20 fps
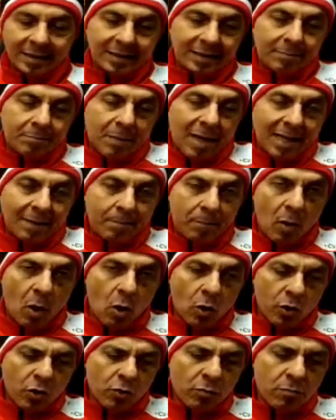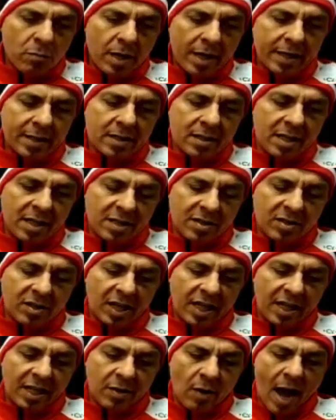My podium is these
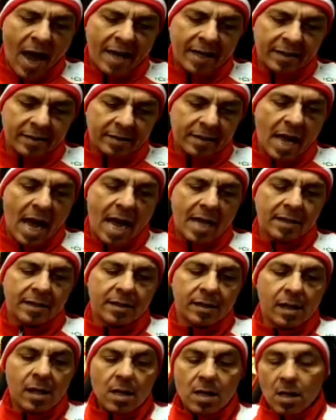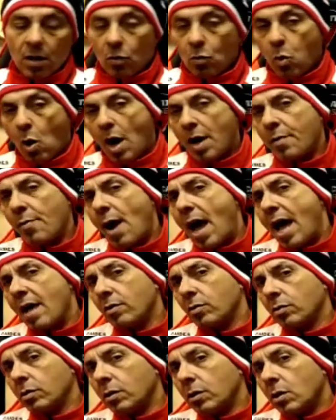three riders, guys.
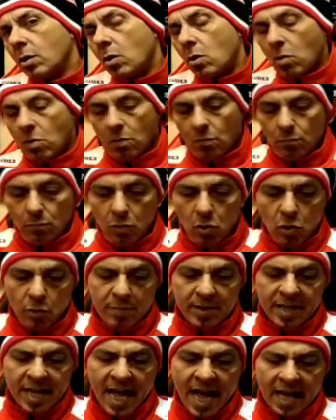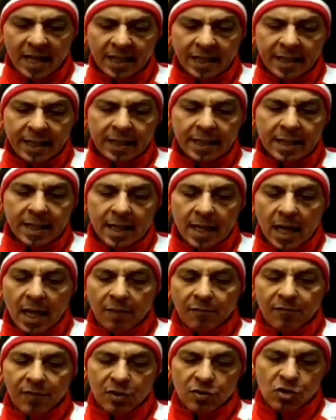Quartararo, Morbidelli,
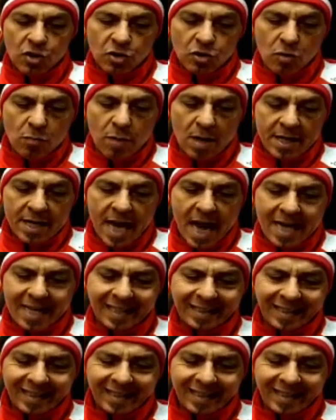and Francesco Bagnaia.